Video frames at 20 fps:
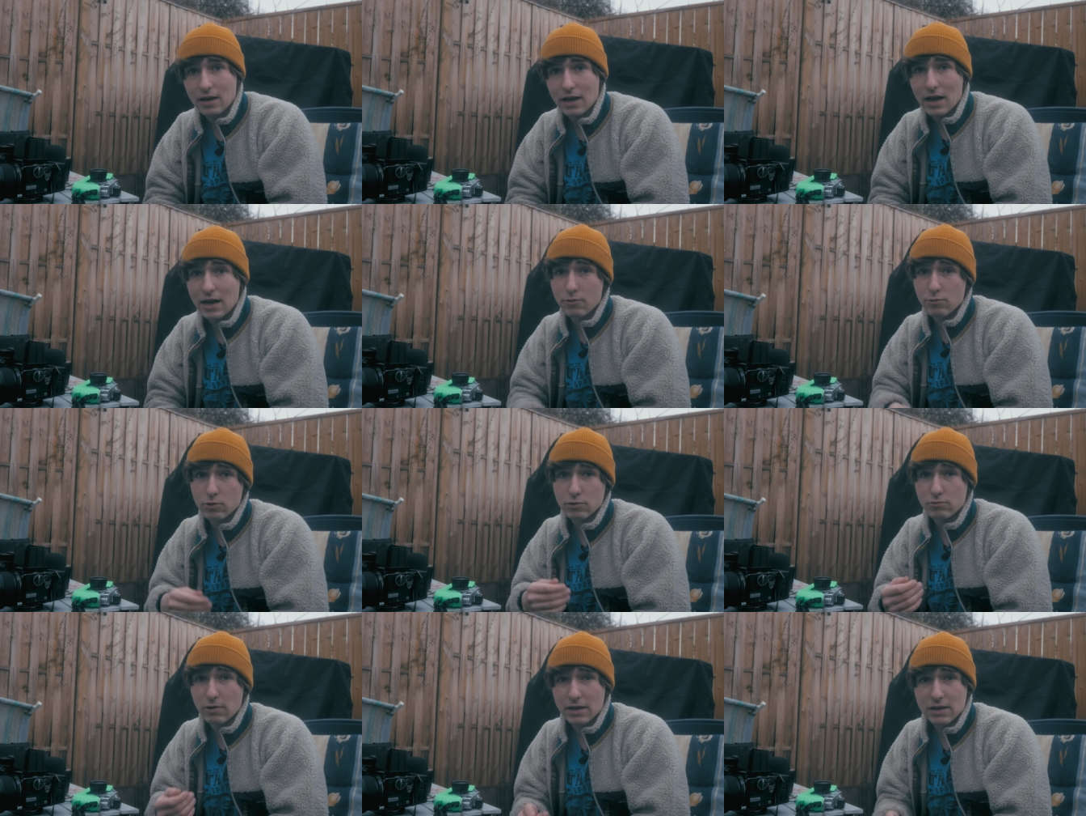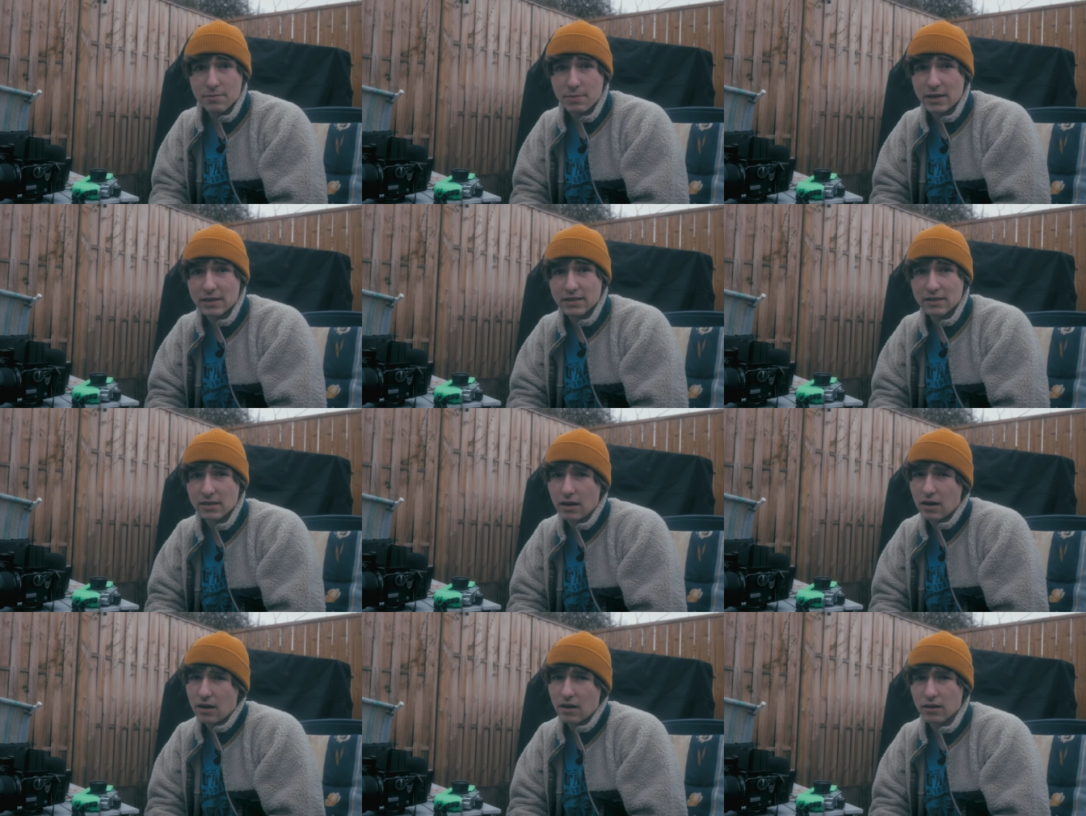I would recommend
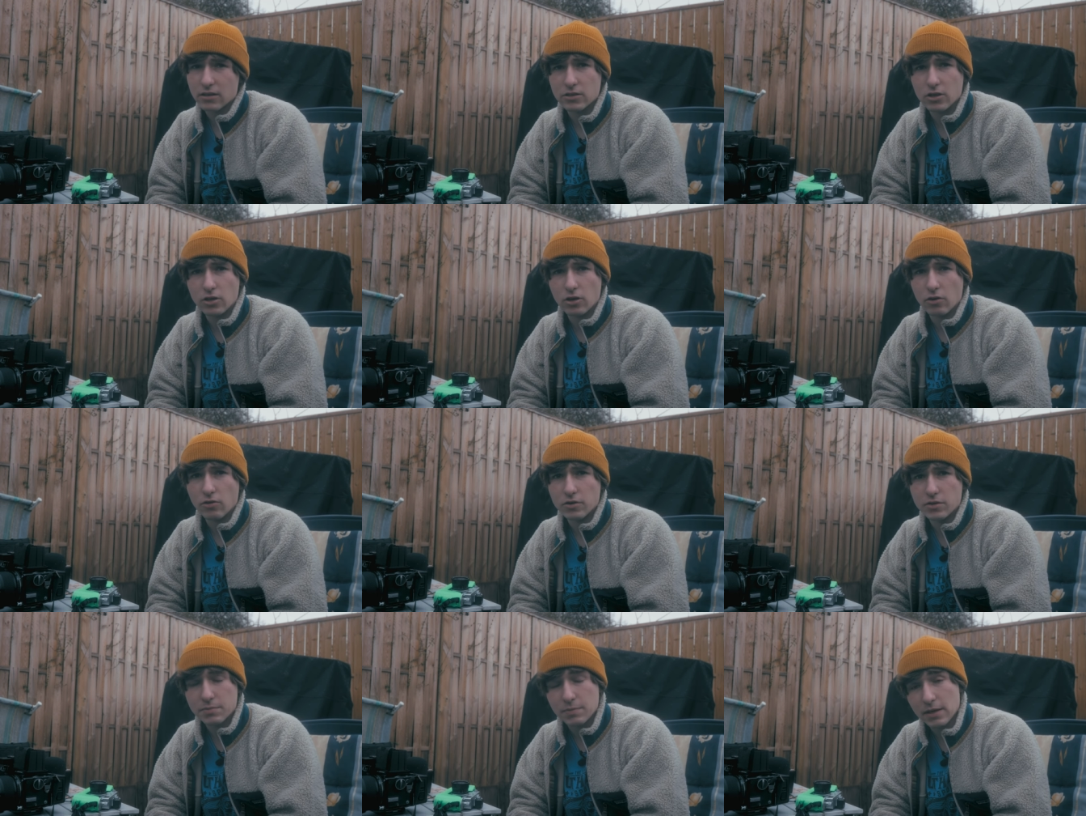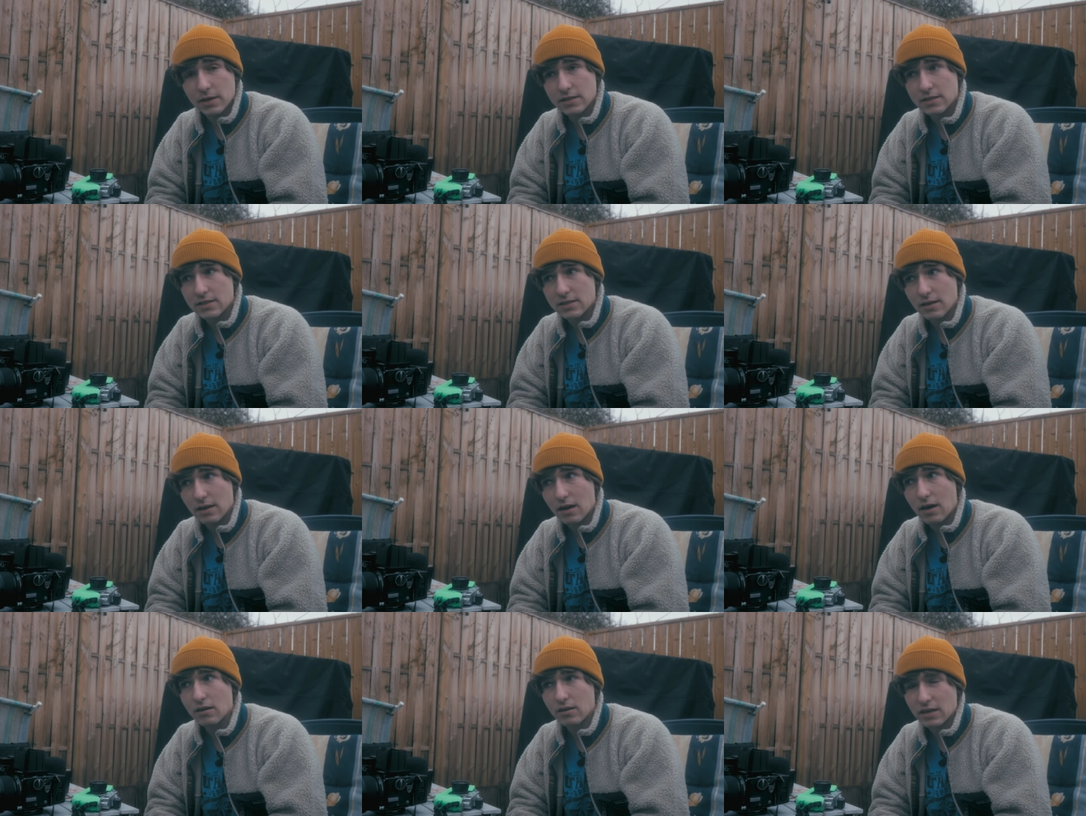Carhartt clothes, but
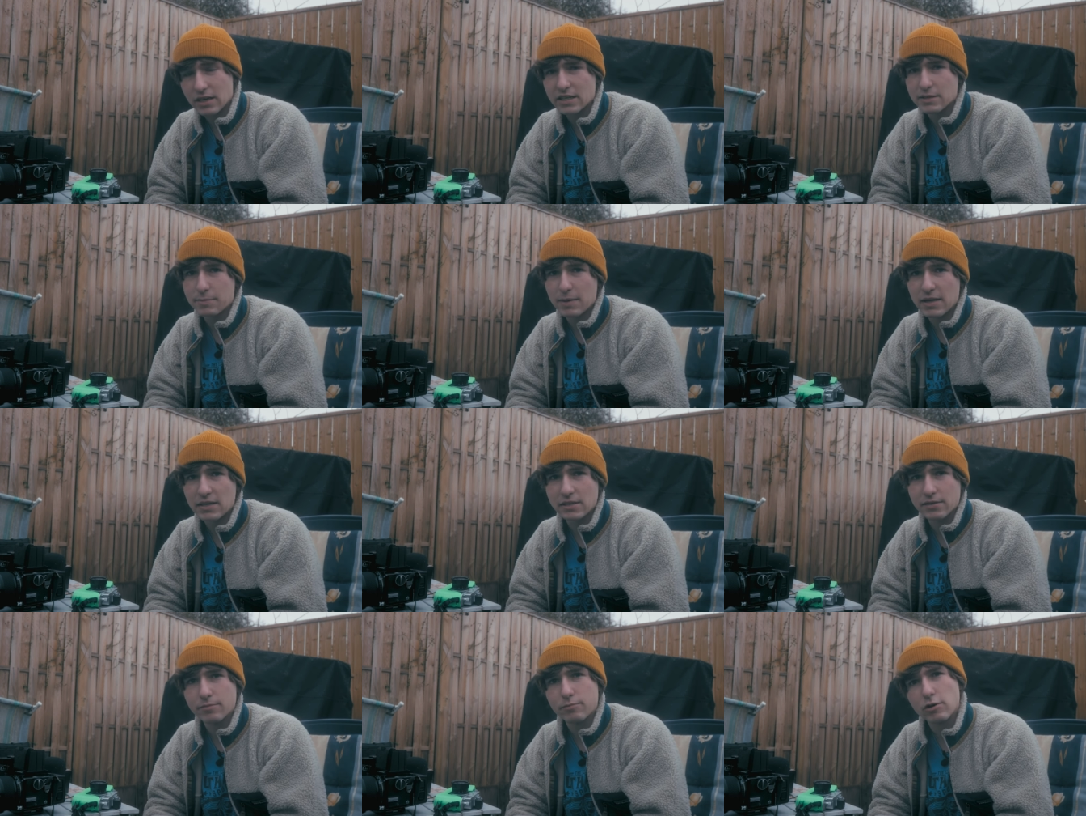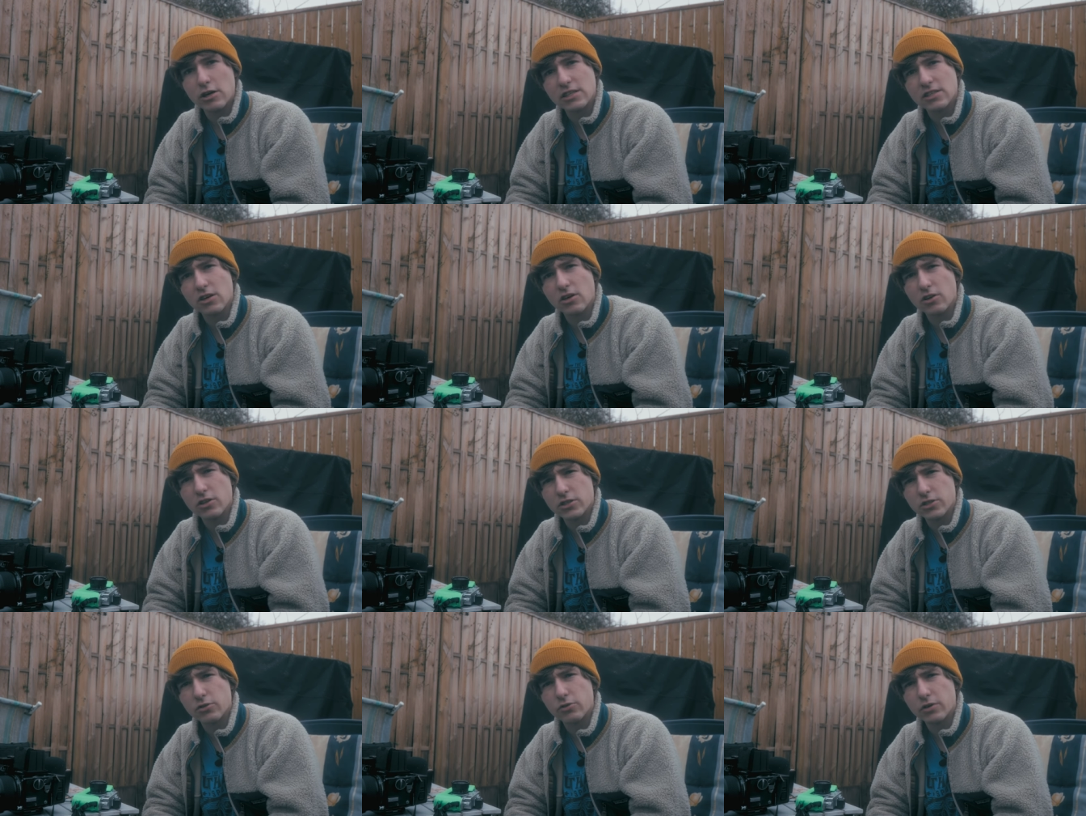other expensive brands are
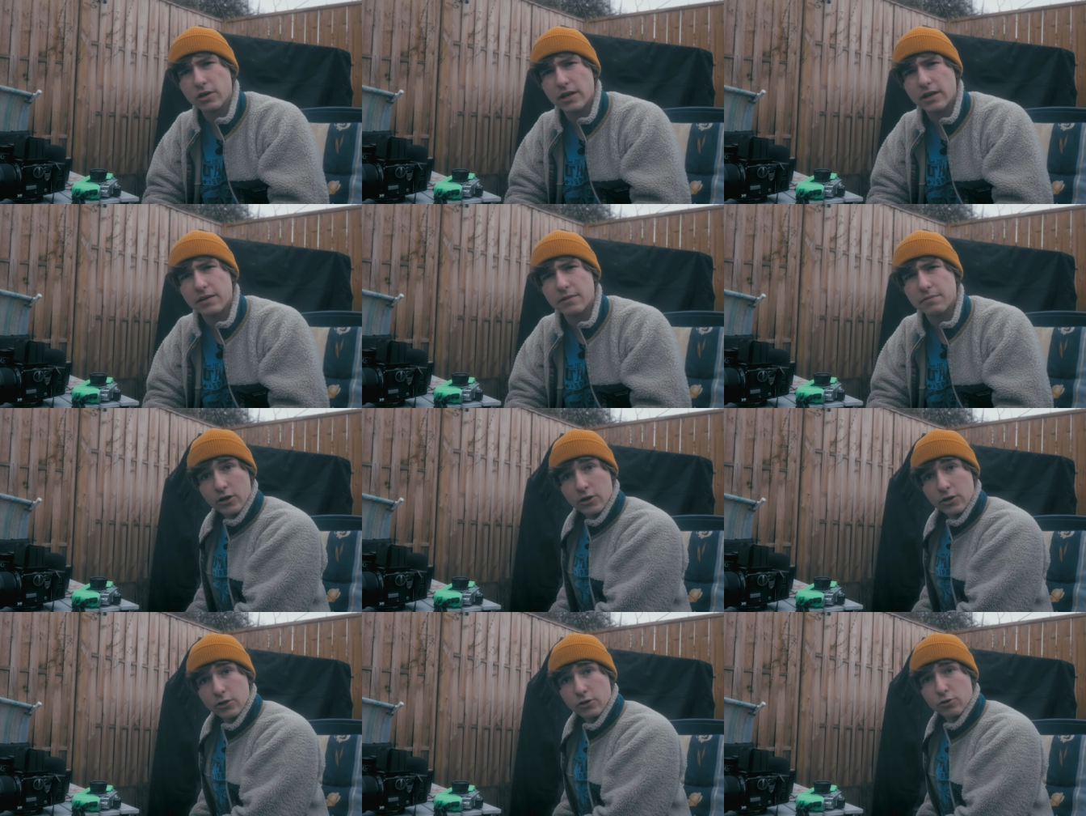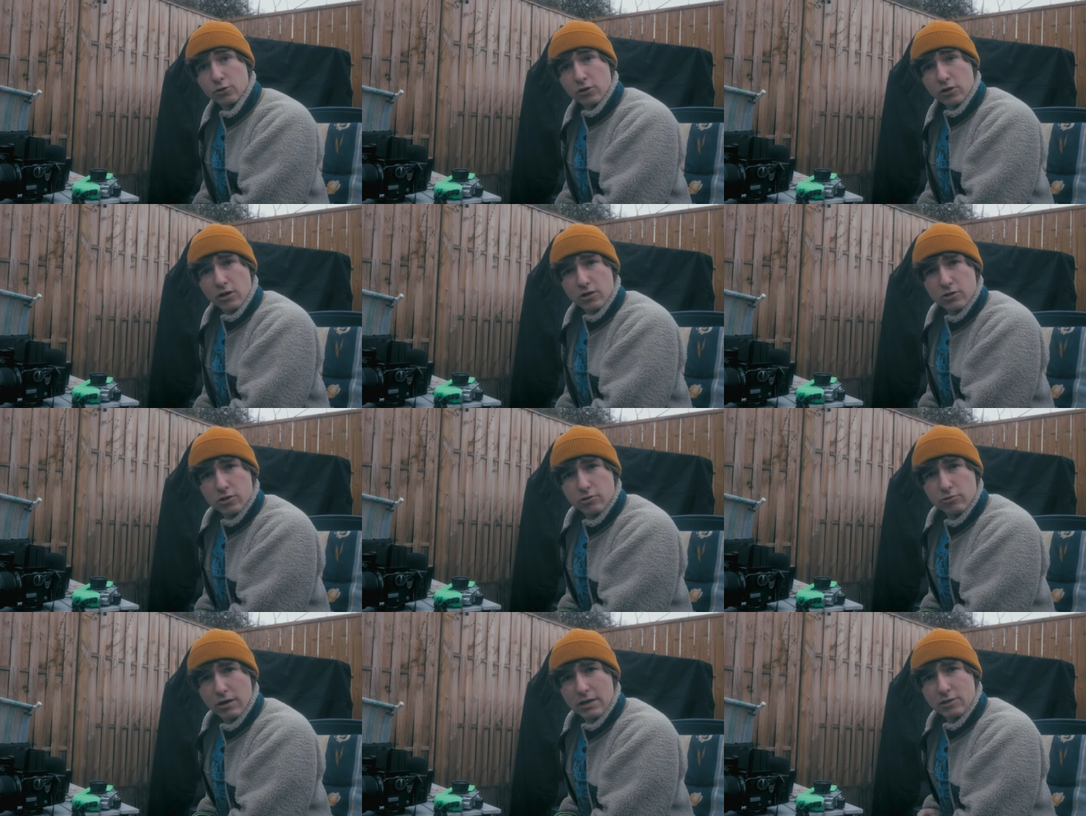also okay. You could
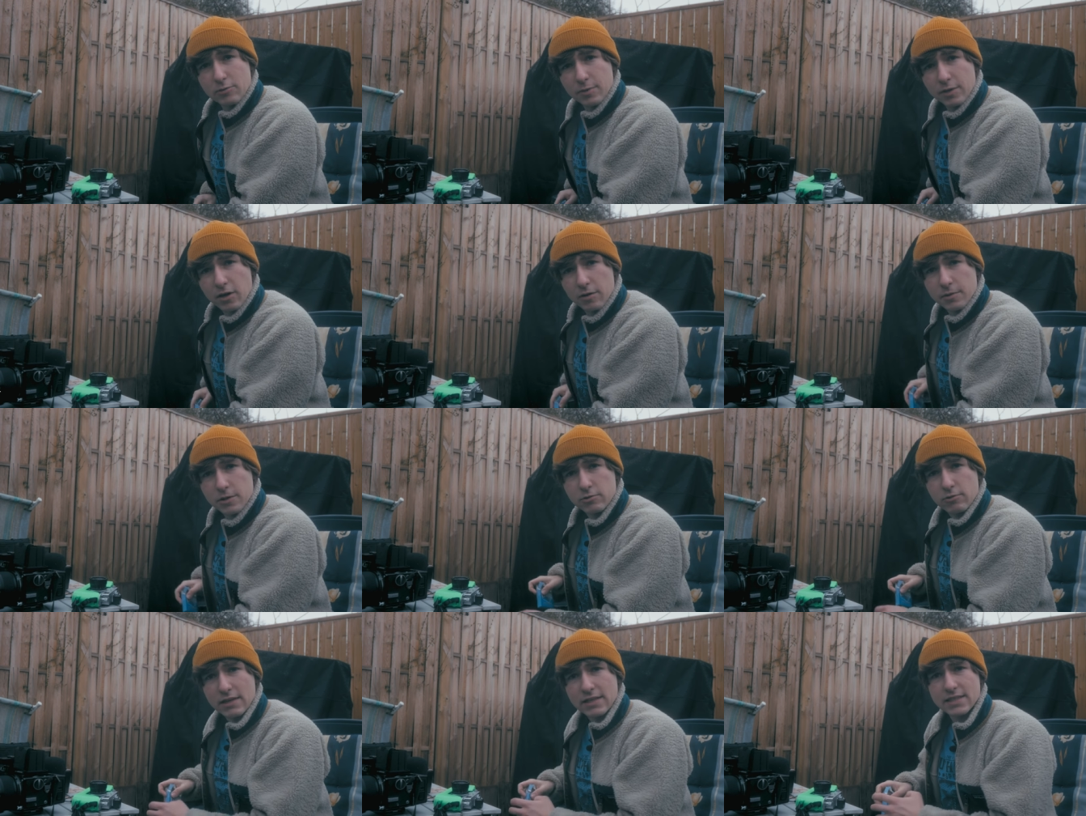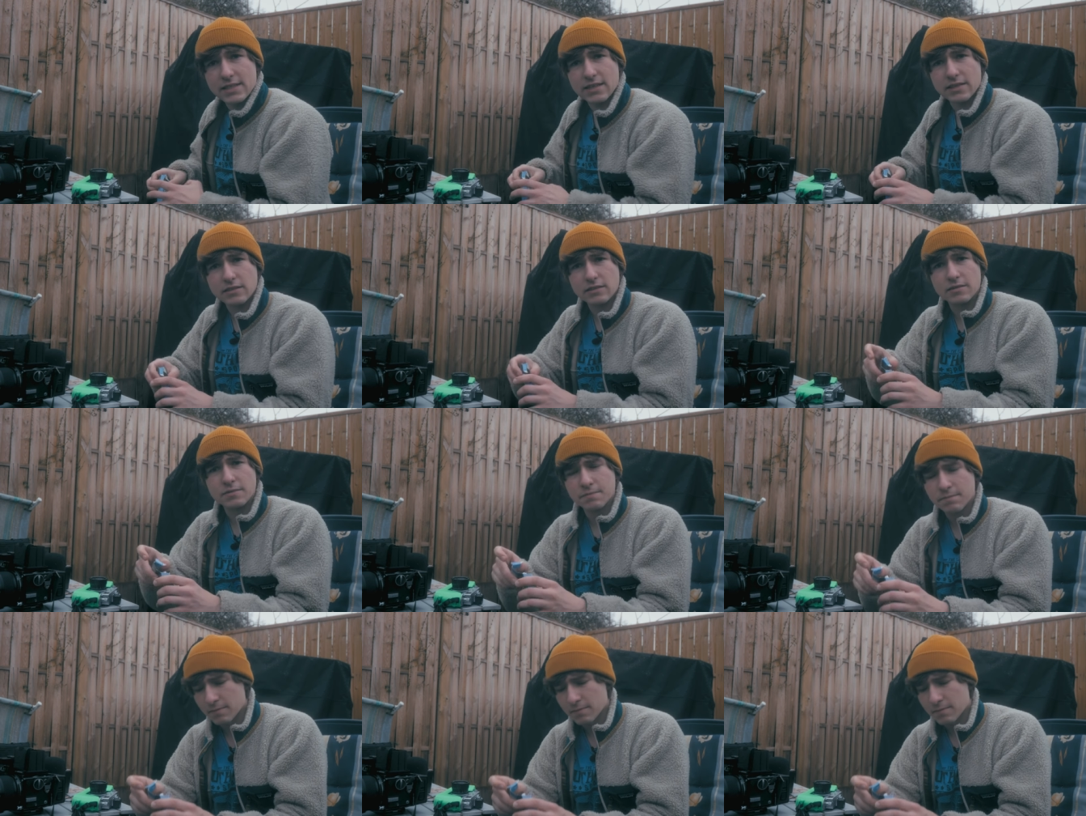also try to become a trendsetter.